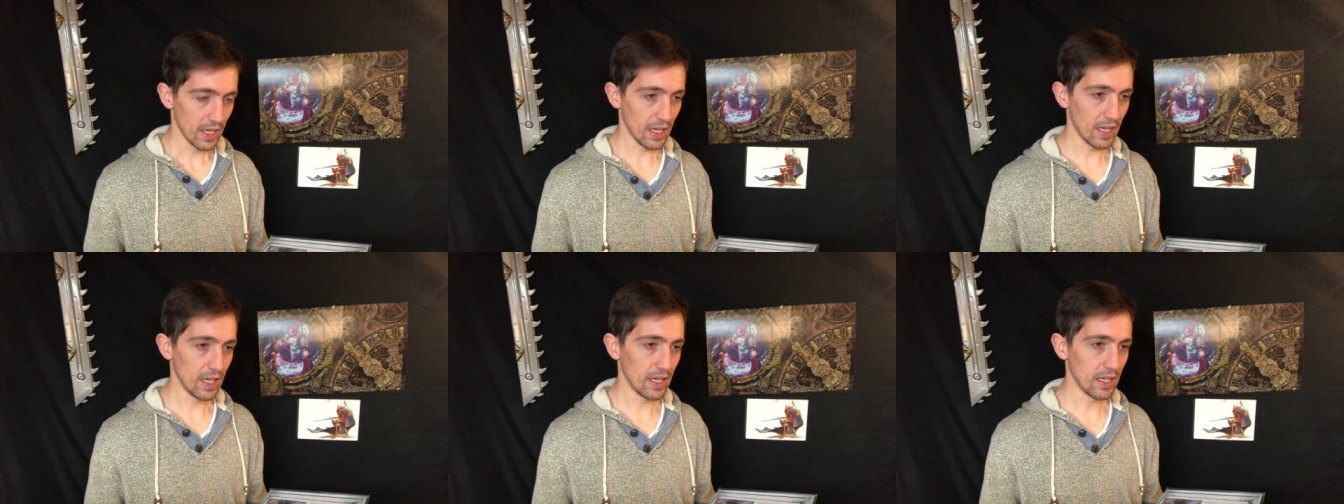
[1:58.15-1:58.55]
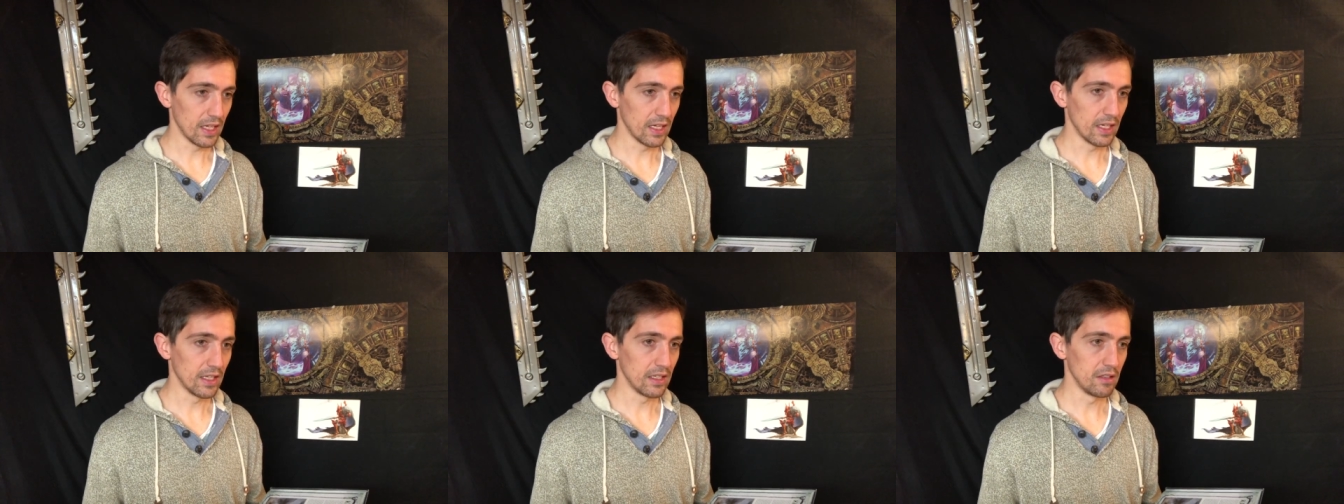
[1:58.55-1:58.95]

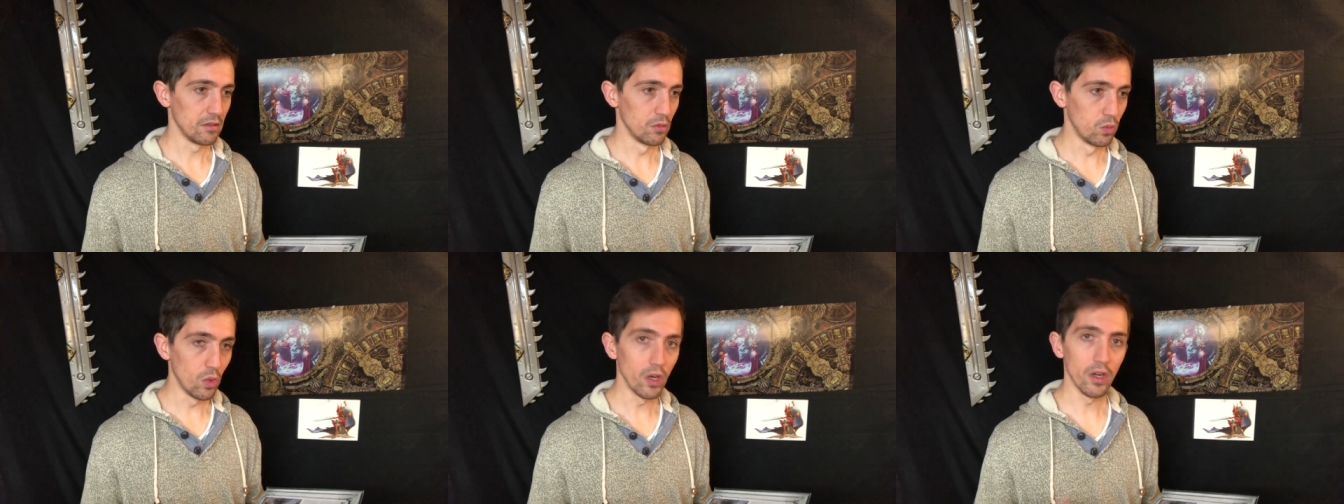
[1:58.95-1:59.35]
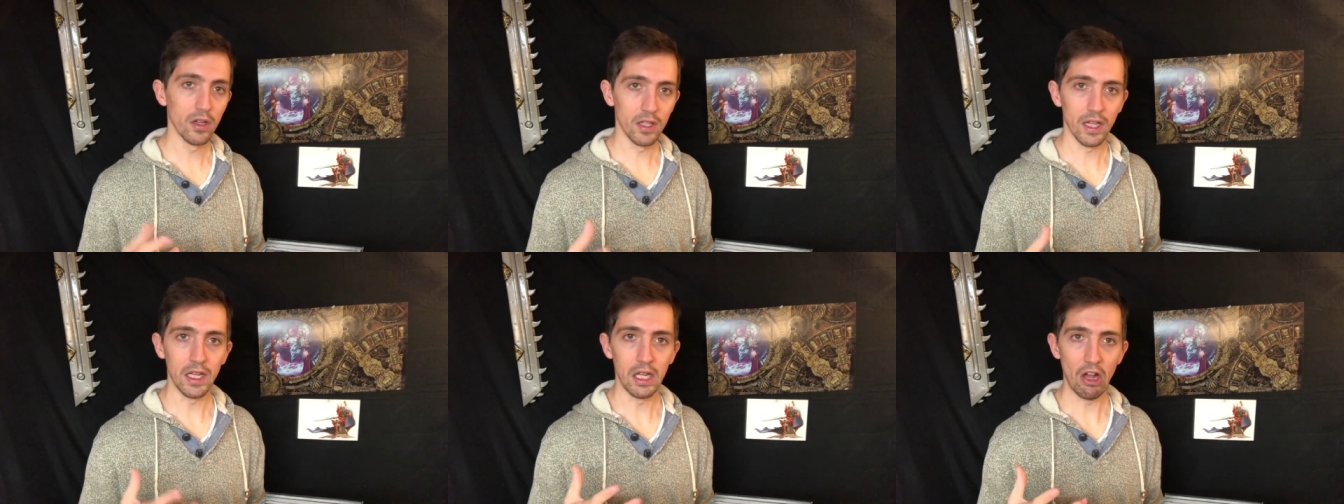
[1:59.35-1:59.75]

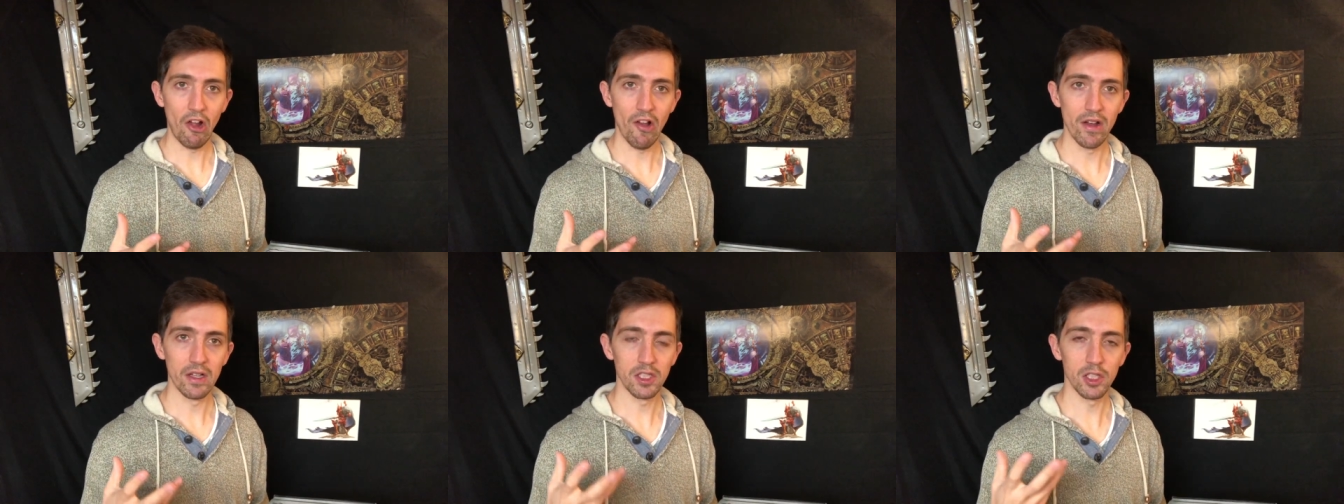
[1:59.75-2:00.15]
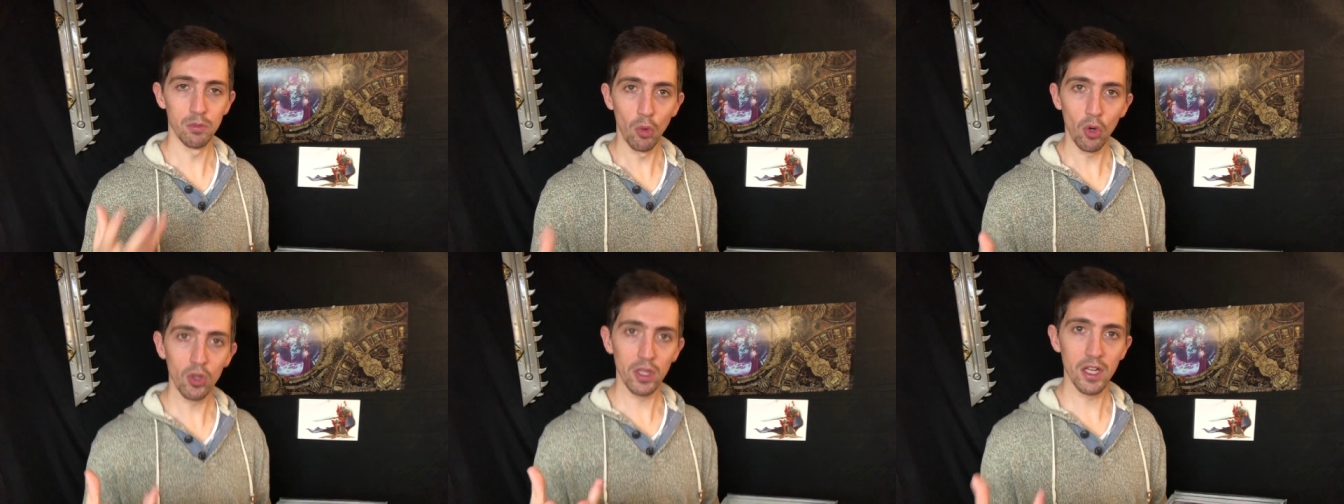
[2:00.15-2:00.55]
were like a
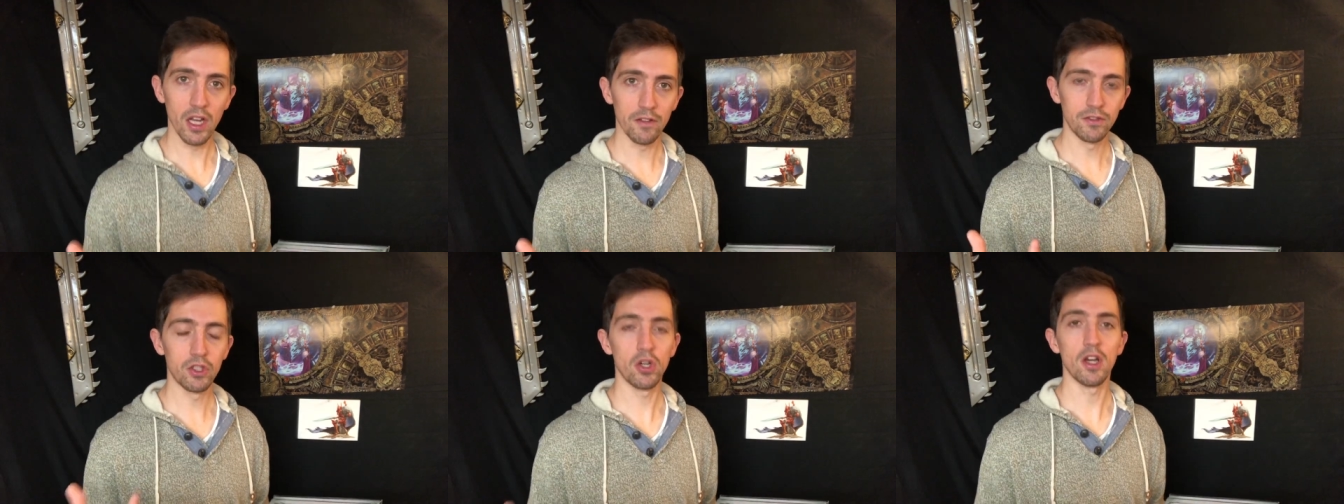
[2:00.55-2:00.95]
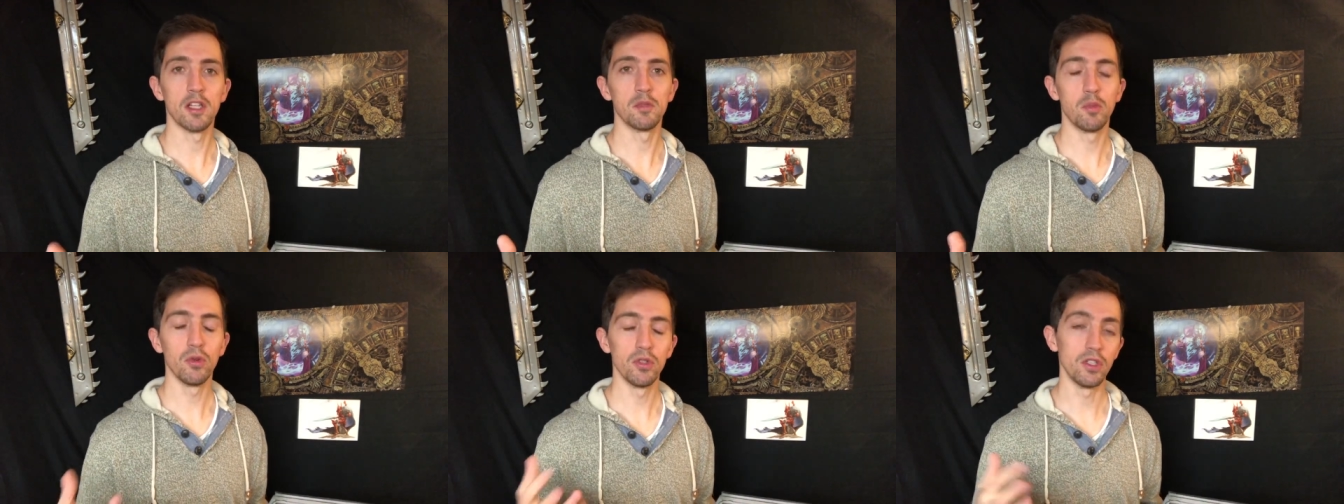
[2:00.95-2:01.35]
small enough
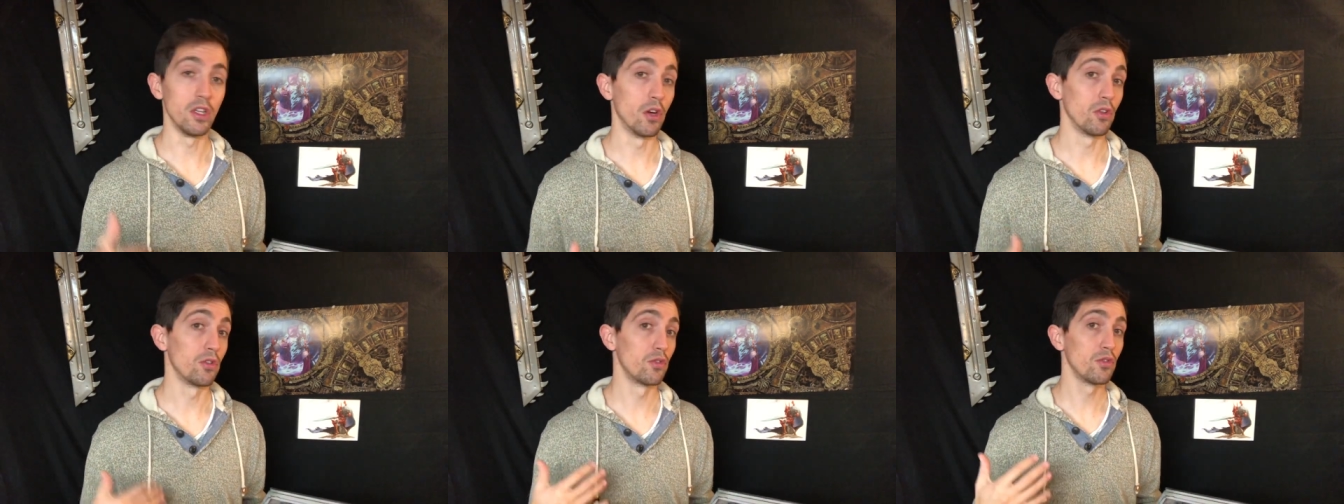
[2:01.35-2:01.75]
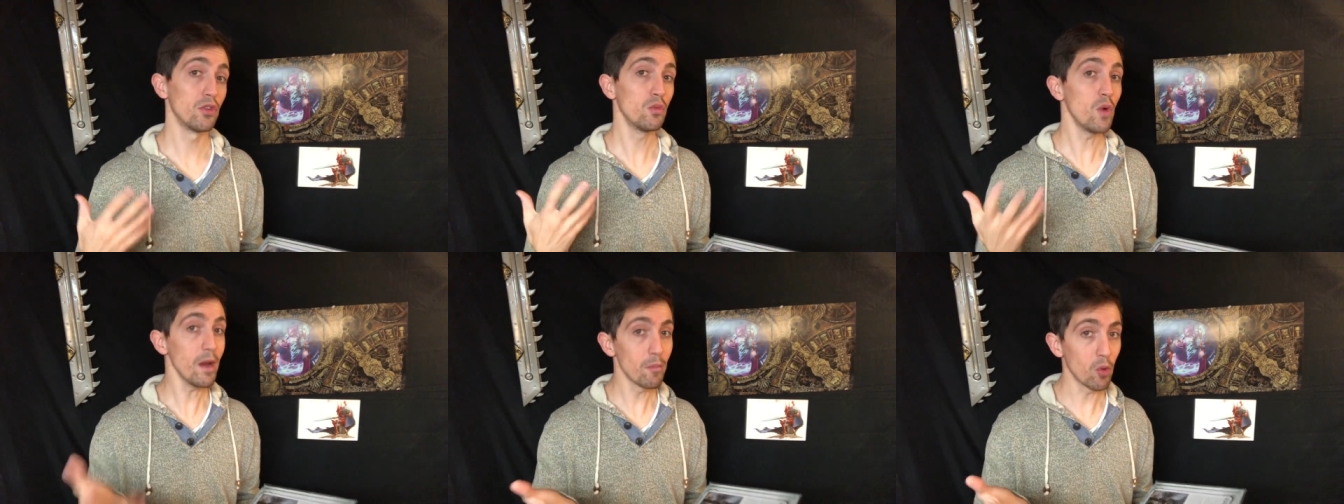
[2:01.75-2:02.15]
transport to go through
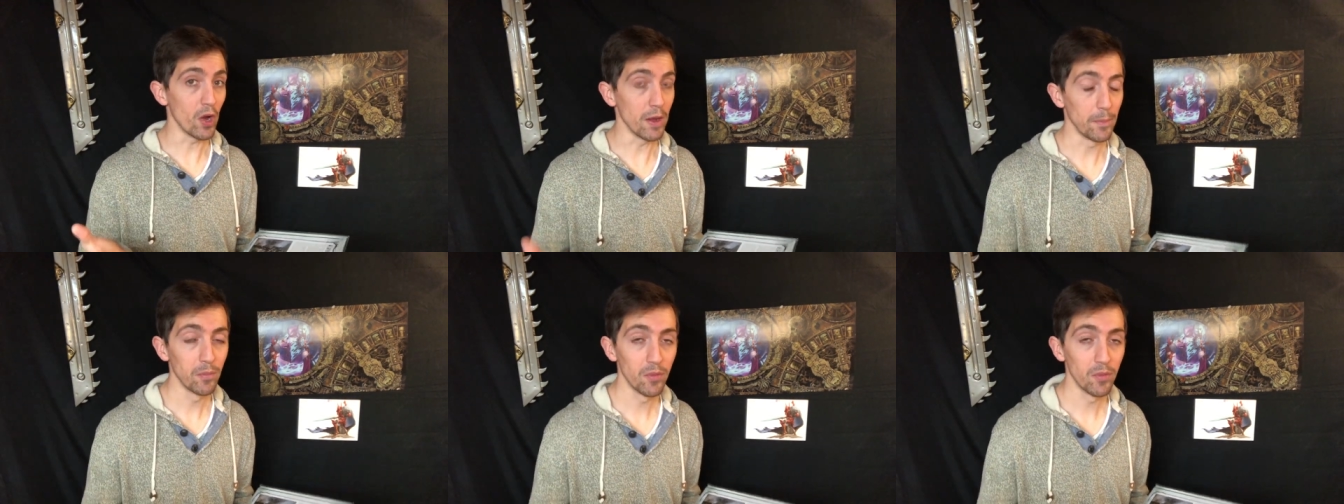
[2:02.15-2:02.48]
the webway,